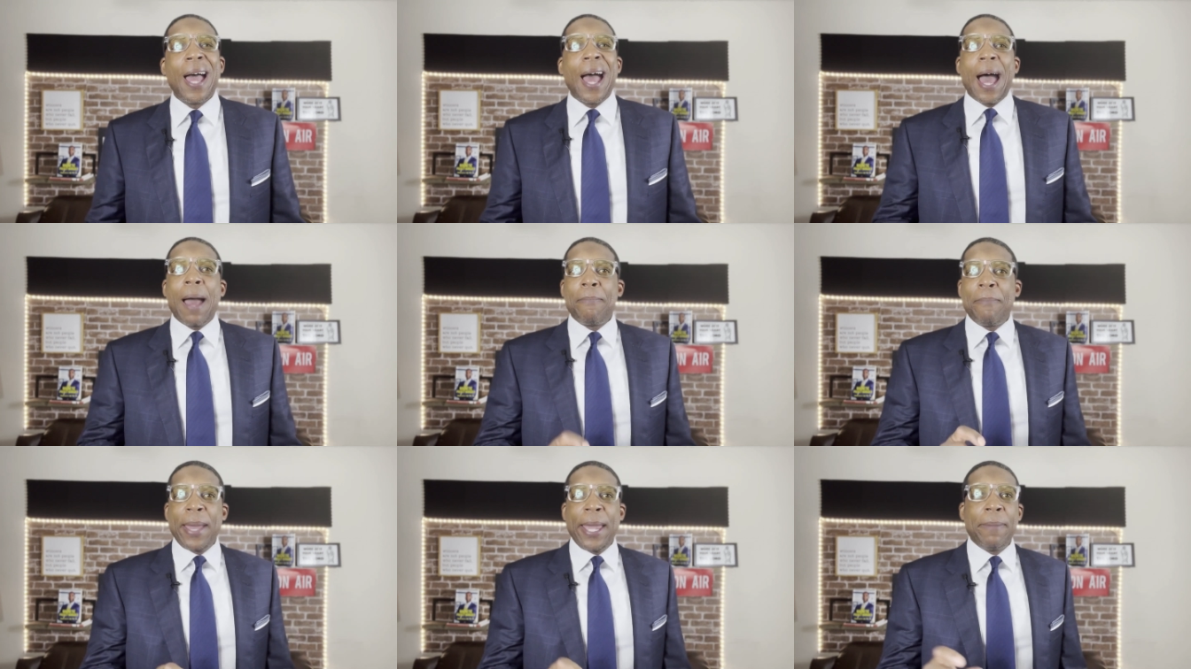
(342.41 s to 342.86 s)

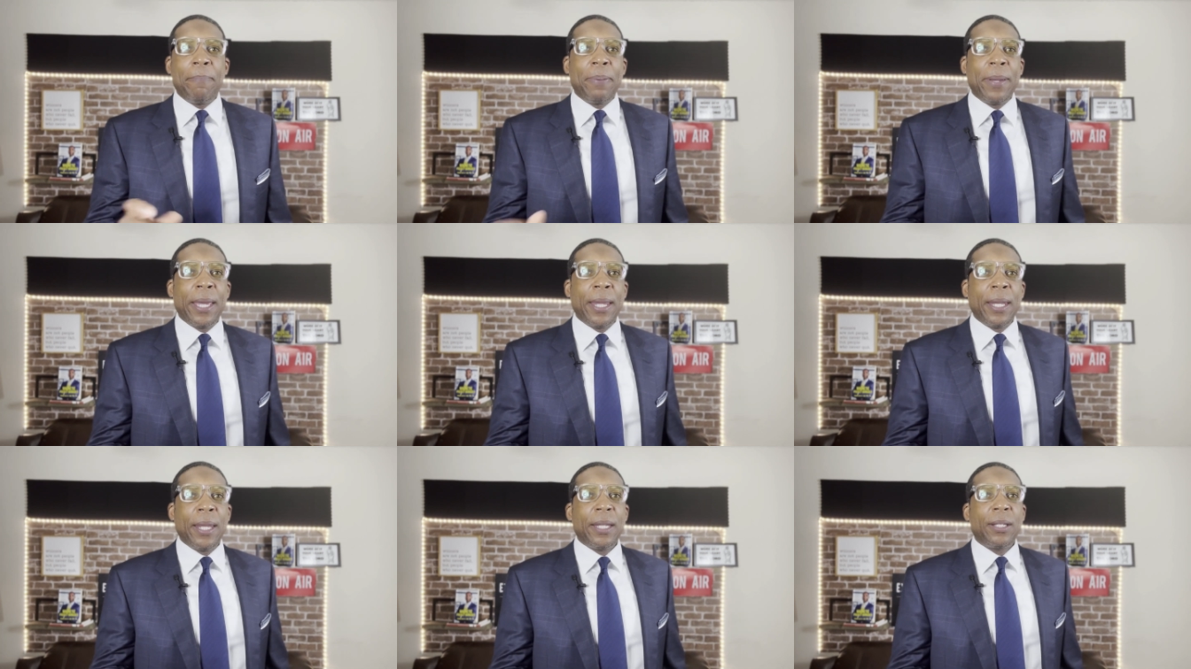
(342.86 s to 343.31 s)
I may
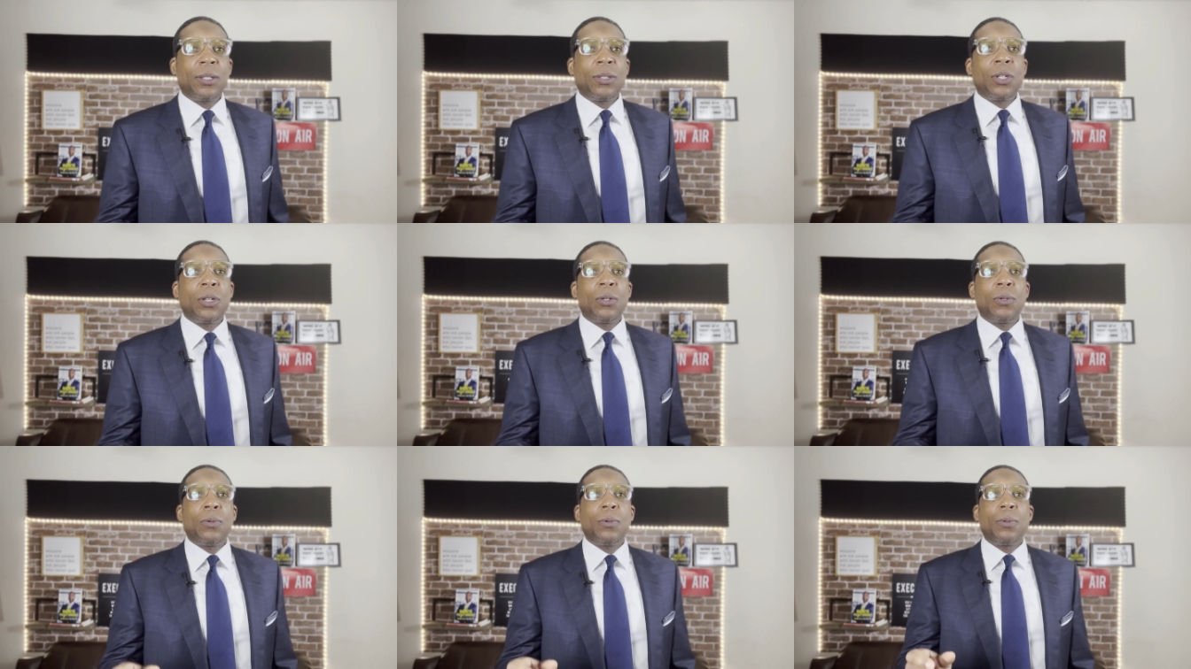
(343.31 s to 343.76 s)
pin it
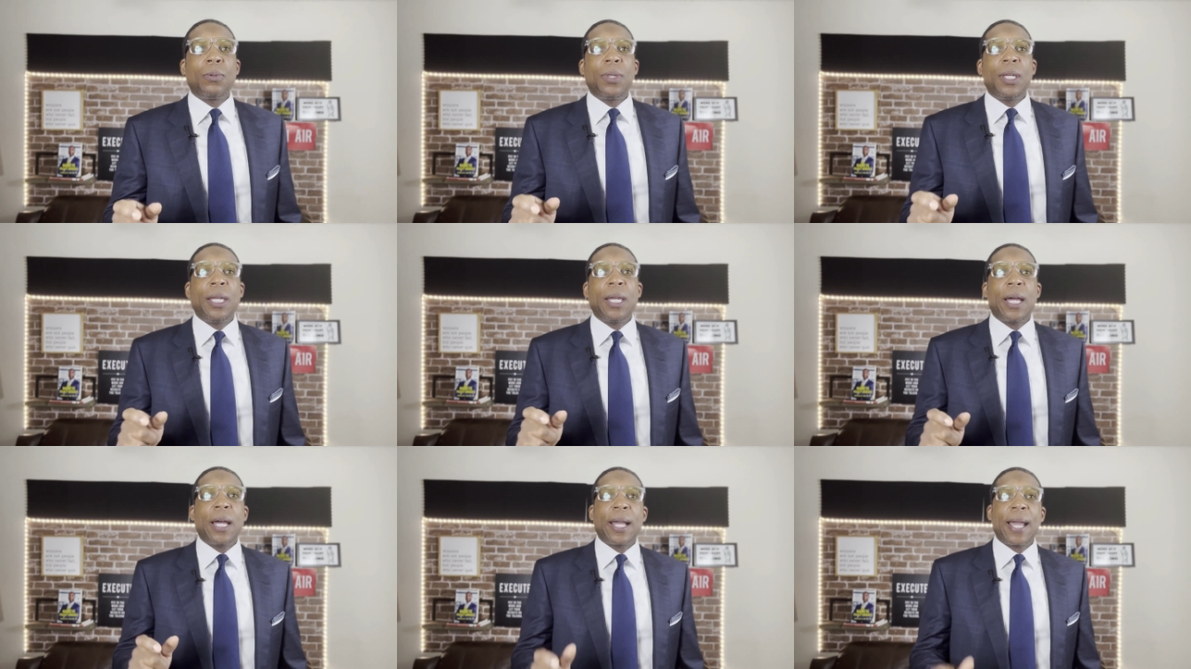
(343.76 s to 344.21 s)
to
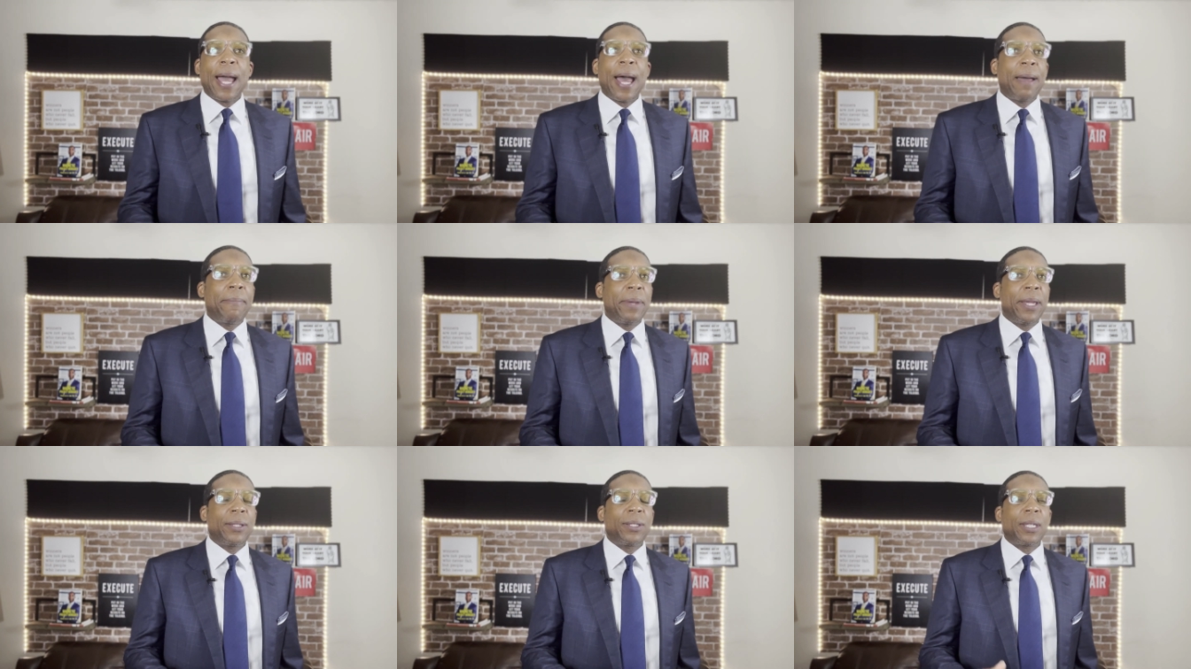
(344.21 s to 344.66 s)
the uh,
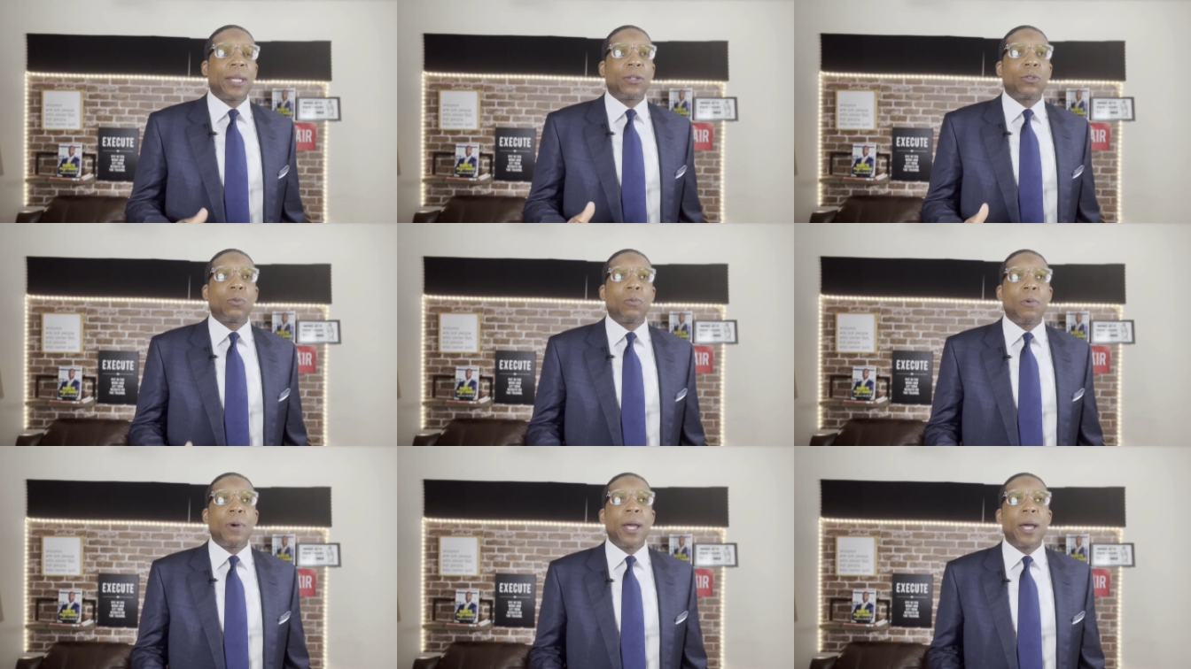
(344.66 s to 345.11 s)
comments as
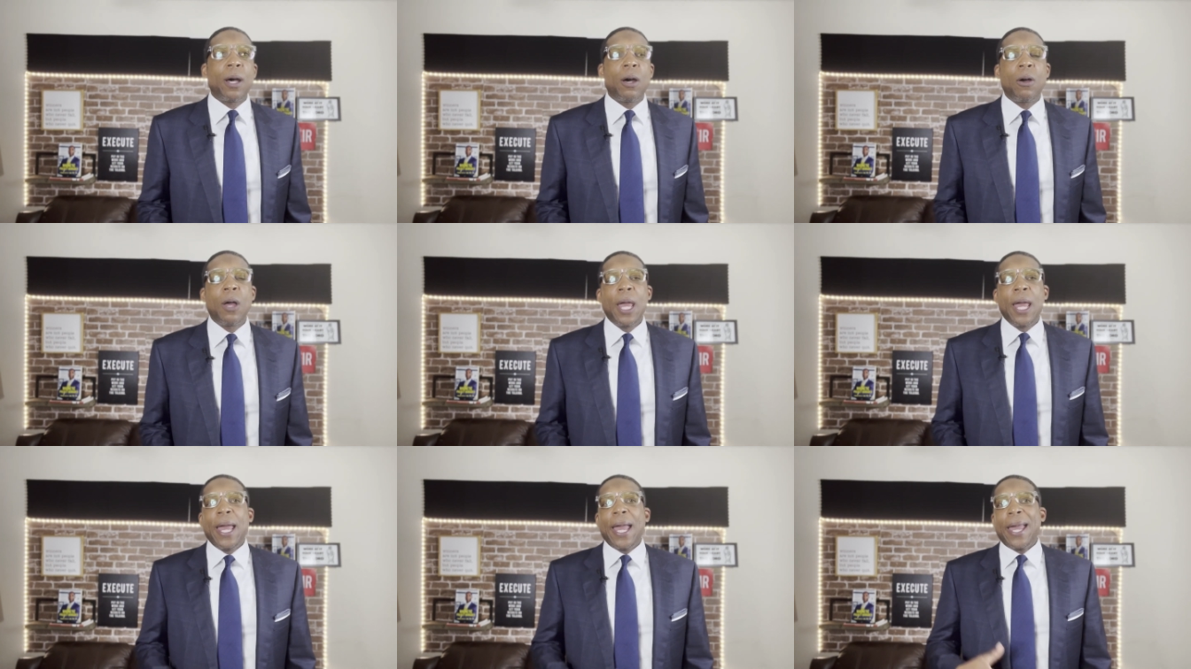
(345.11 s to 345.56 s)
well.